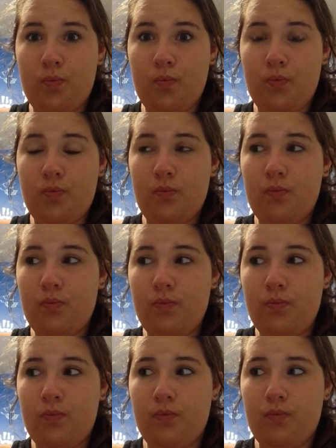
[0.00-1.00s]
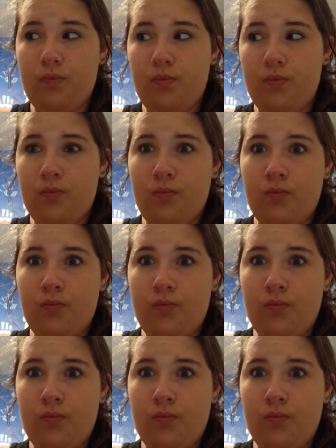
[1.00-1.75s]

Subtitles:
(no one is talking)